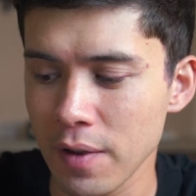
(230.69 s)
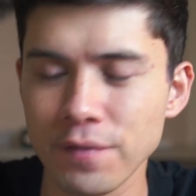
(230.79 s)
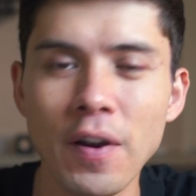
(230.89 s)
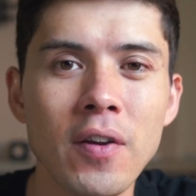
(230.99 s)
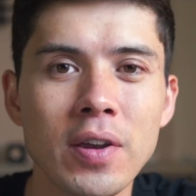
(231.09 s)

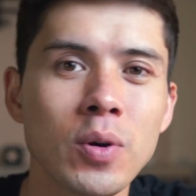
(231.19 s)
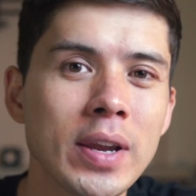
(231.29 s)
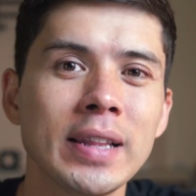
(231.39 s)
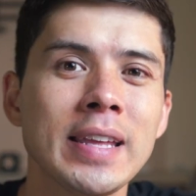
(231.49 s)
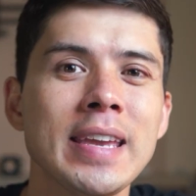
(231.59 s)
very
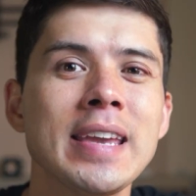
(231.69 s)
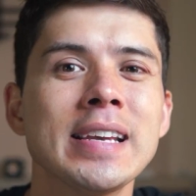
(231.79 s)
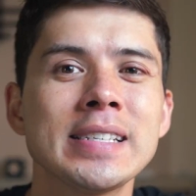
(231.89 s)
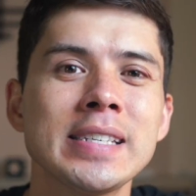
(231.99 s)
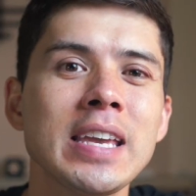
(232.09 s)
quickly
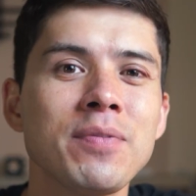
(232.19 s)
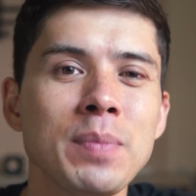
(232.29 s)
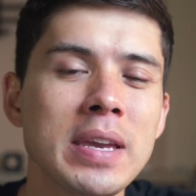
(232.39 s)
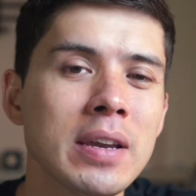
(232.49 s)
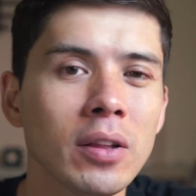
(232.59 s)
save
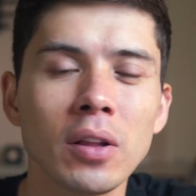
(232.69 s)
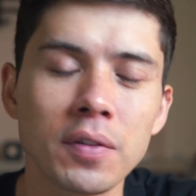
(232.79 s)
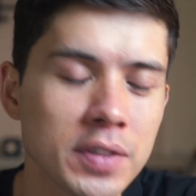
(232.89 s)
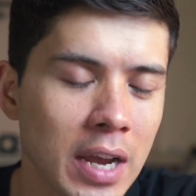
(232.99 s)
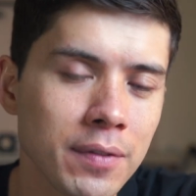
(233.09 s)
me a lot
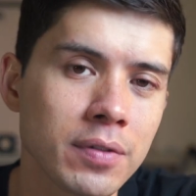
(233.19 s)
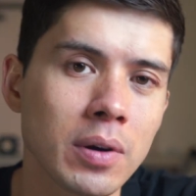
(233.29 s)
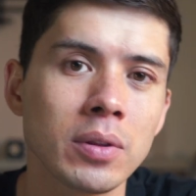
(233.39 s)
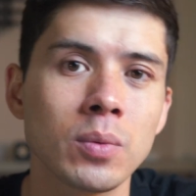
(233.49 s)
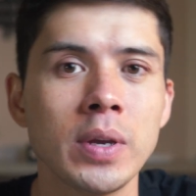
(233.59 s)
of time throughout the